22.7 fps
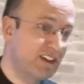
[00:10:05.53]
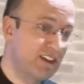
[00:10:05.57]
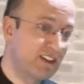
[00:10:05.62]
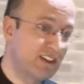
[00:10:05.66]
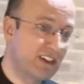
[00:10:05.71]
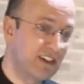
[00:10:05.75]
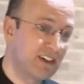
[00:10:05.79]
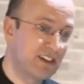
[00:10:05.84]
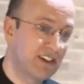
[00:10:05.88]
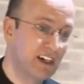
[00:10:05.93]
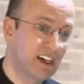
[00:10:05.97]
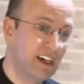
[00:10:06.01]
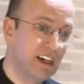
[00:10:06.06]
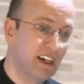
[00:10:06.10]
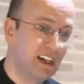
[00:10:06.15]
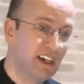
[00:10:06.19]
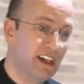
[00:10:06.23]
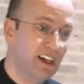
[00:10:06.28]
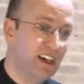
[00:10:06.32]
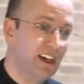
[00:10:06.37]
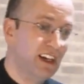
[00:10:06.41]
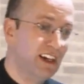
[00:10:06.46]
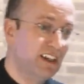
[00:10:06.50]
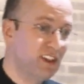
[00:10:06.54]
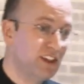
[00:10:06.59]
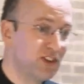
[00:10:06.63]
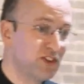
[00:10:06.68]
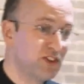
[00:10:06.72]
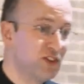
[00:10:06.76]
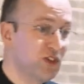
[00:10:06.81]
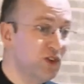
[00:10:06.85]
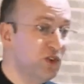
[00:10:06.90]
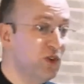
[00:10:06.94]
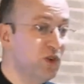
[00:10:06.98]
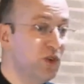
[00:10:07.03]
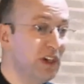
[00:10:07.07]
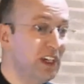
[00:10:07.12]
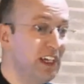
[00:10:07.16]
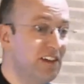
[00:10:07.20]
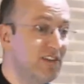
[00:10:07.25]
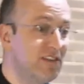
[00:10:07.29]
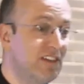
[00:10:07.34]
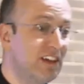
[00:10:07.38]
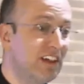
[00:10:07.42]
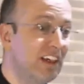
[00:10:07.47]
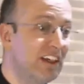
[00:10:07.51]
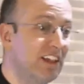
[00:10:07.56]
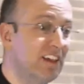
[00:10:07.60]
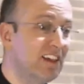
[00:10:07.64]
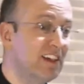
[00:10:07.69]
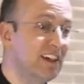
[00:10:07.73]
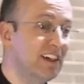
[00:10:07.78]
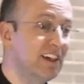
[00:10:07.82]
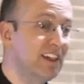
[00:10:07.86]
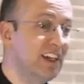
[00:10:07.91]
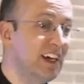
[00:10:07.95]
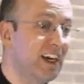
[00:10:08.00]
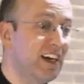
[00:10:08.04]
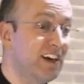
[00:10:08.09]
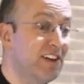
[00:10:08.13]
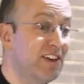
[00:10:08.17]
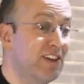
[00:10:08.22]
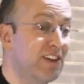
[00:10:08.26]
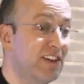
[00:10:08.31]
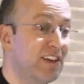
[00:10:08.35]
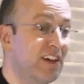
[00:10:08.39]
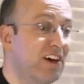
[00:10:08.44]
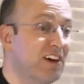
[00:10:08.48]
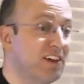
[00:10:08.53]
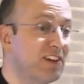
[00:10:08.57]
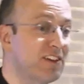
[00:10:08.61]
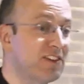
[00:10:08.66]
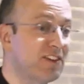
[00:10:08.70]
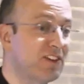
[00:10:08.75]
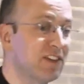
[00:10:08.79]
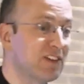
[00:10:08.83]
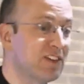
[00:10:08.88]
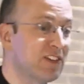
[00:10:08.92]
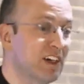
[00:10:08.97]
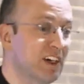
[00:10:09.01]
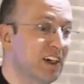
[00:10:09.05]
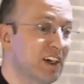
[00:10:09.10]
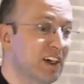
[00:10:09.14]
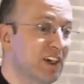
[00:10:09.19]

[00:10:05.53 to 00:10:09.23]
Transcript: He says there's no evening in either of the hostels,